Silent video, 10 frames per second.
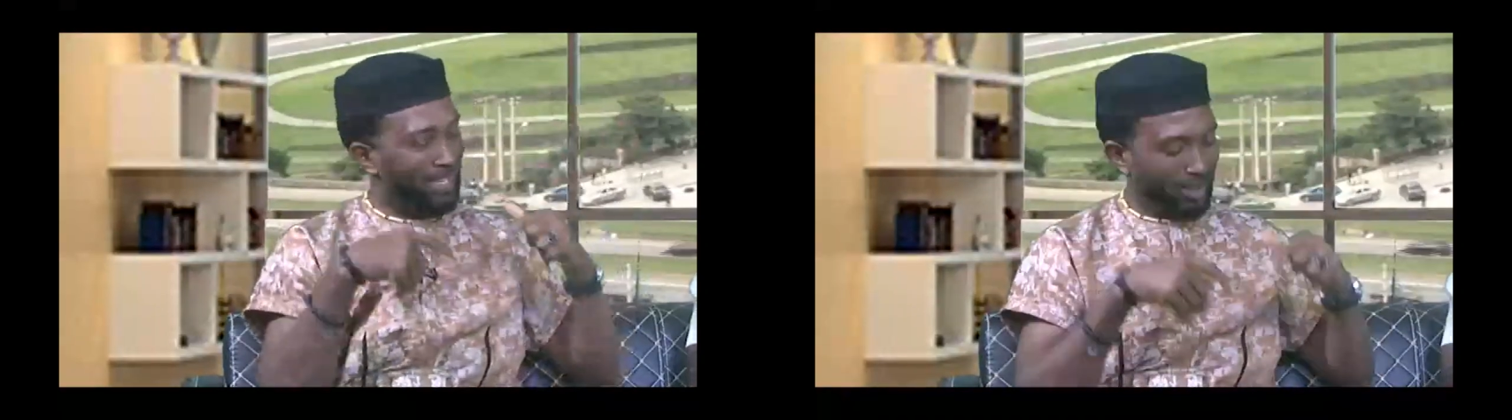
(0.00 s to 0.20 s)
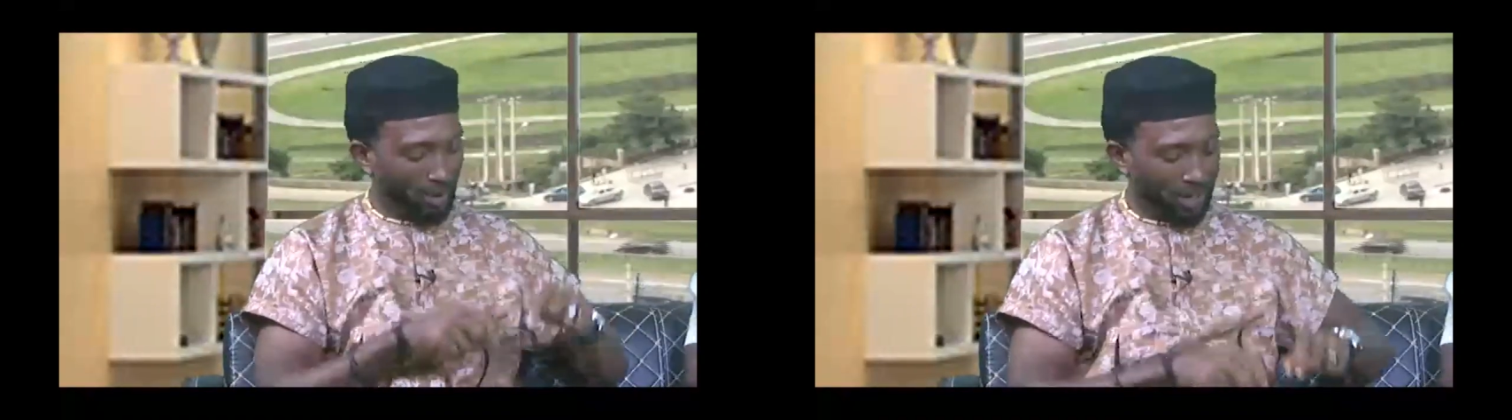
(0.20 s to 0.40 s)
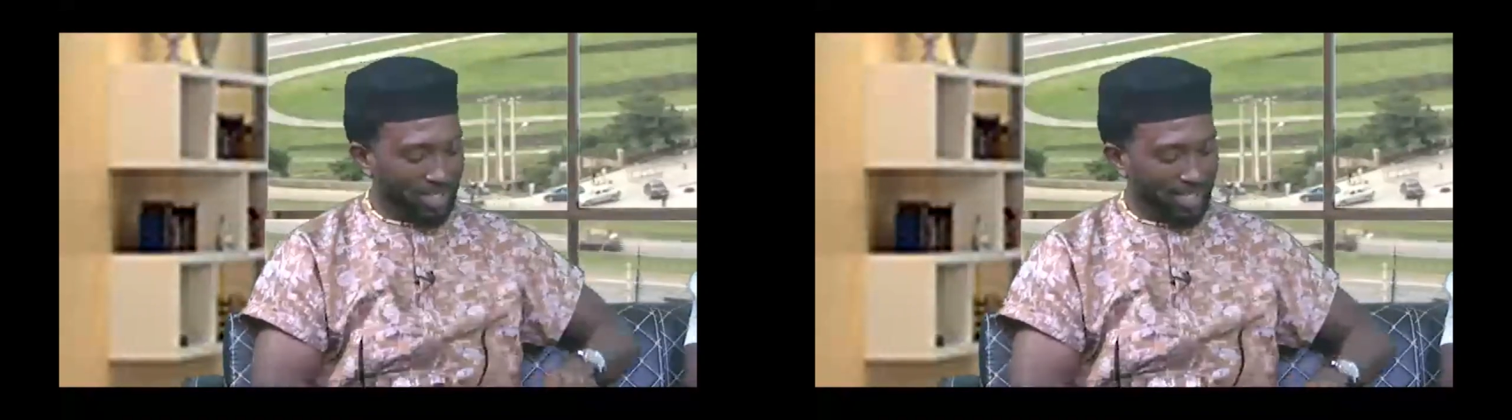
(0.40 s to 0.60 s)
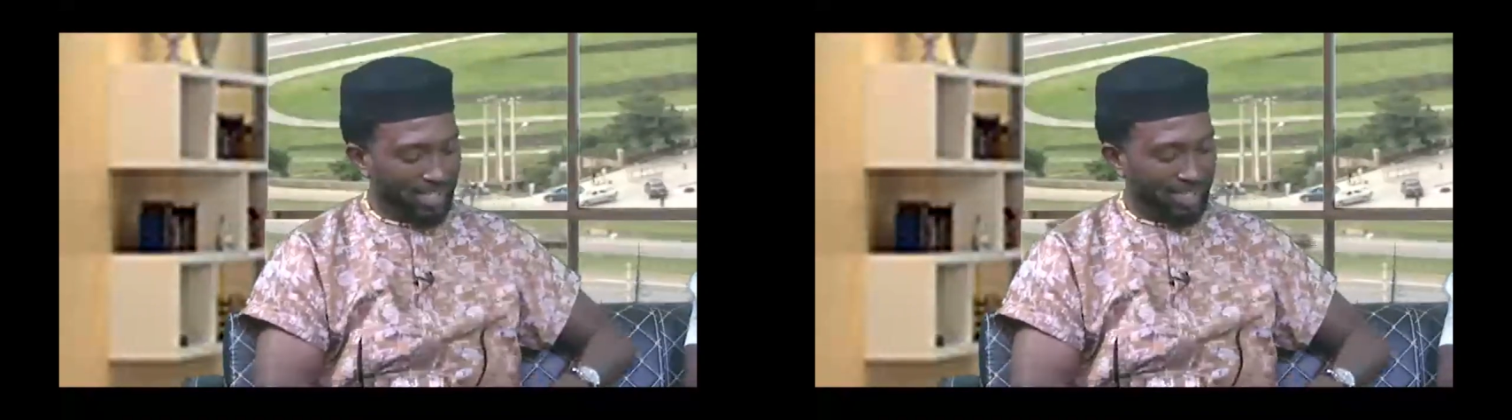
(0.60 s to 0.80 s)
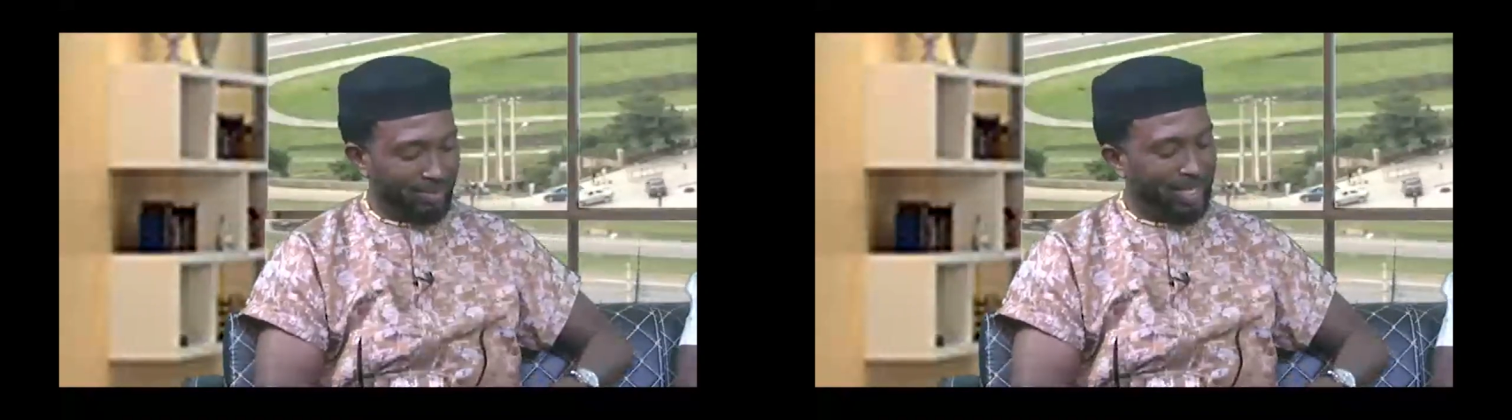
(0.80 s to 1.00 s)
So
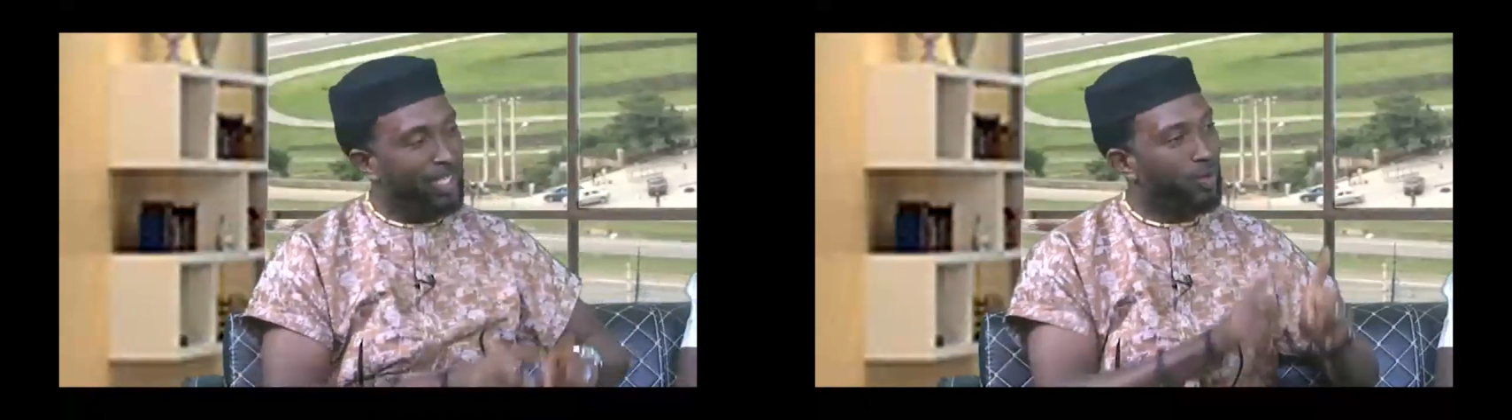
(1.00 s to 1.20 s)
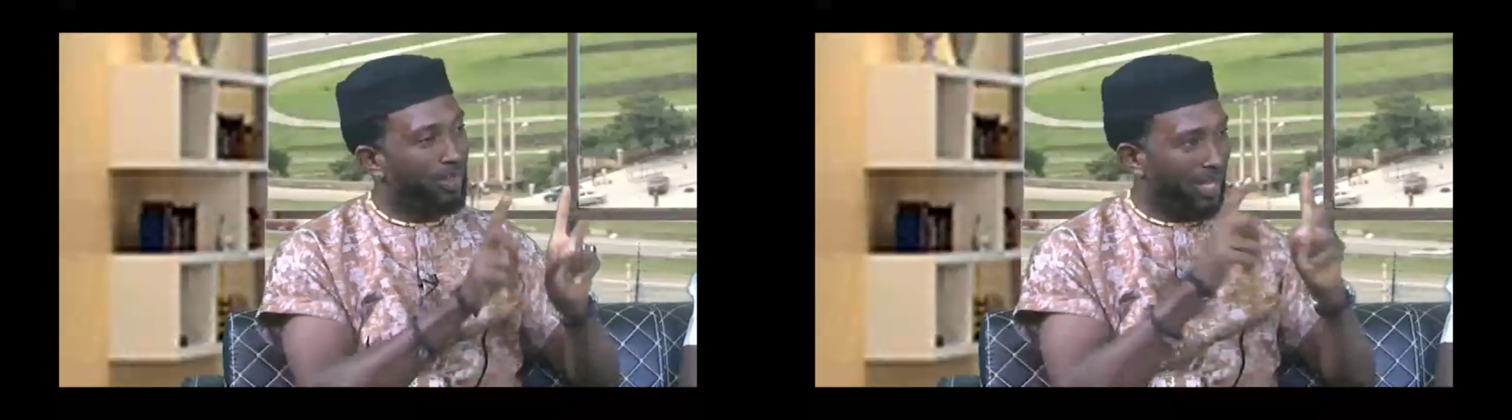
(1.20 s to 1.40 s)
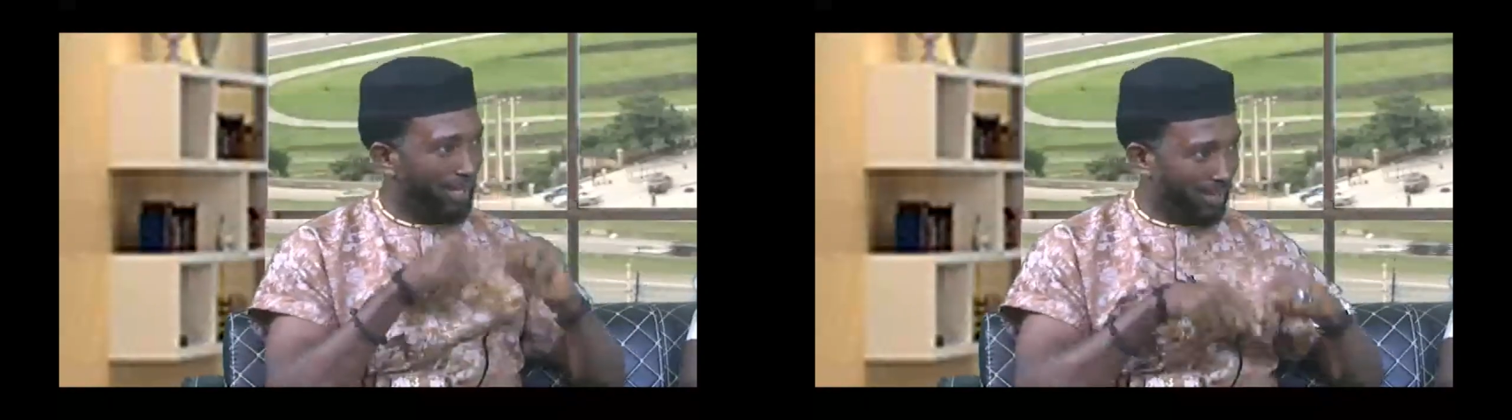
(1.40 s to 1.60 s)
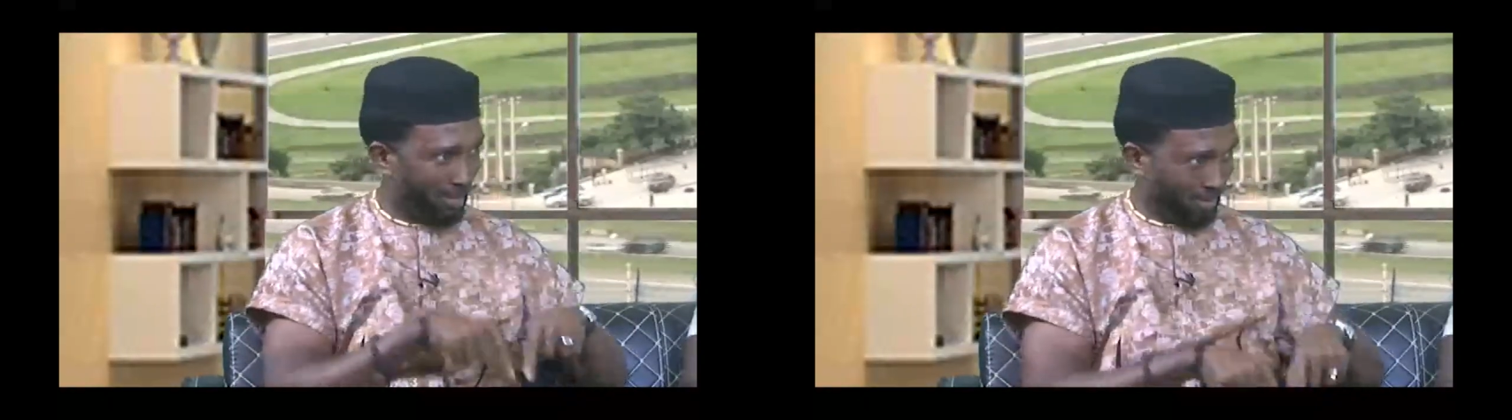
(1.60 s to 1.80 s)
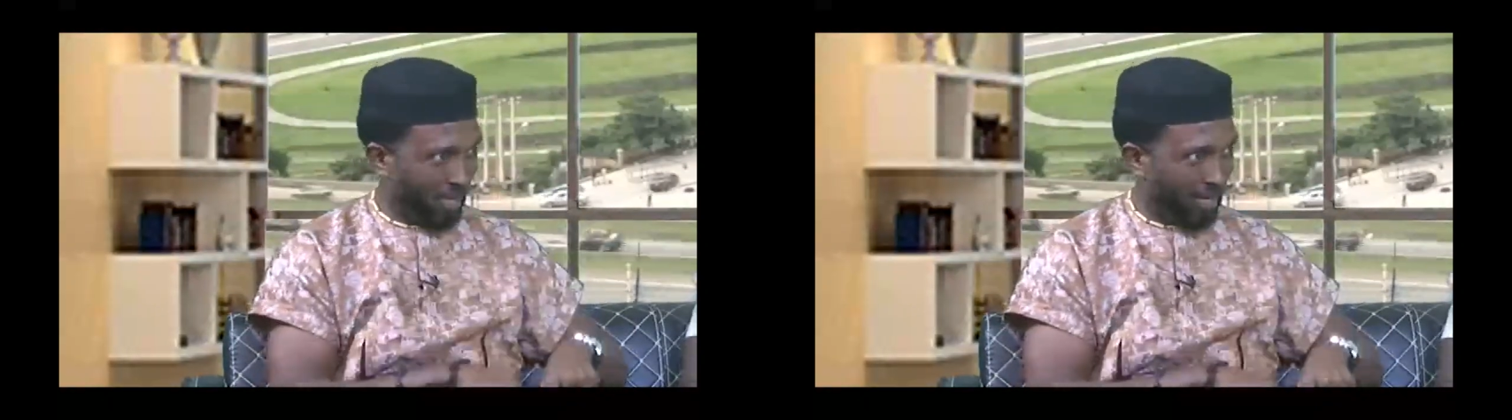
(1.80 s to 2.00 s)
it's bringing two things
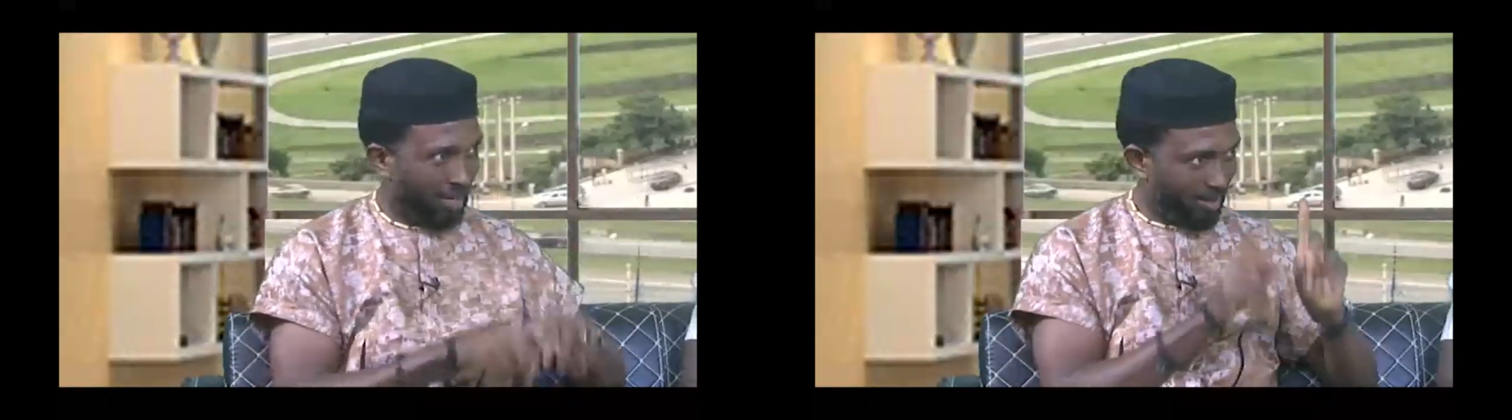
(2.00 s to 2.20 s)
here.